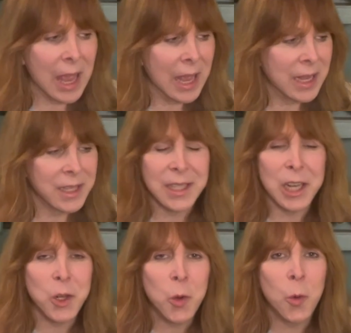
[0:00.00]
as
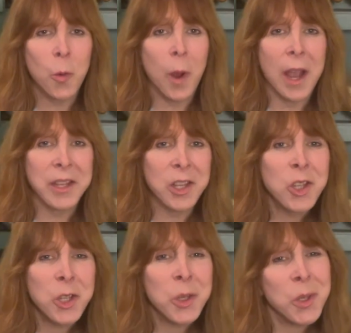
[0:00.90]
a new
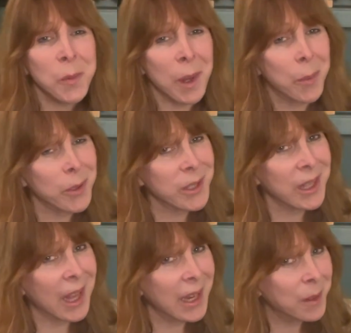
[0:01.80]
addition to my
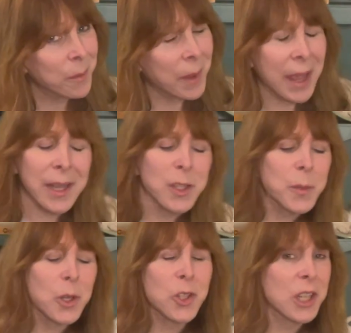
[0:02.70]
personal item bags,
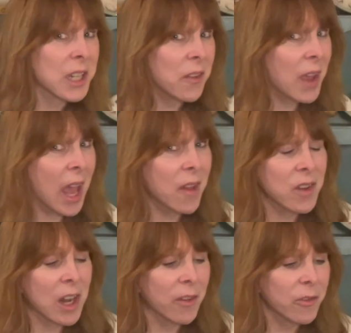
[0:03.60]
because you can never have
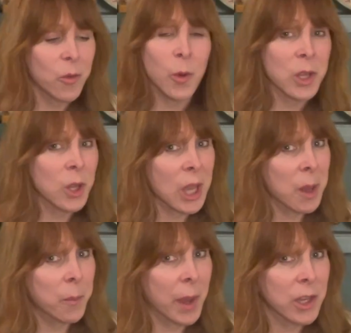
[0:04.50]
enough when you
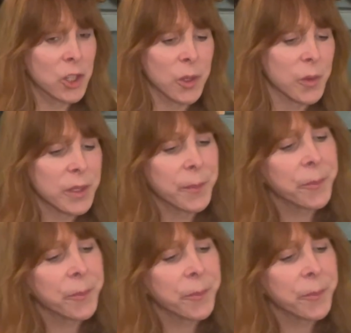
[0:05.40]
can't buy shoes.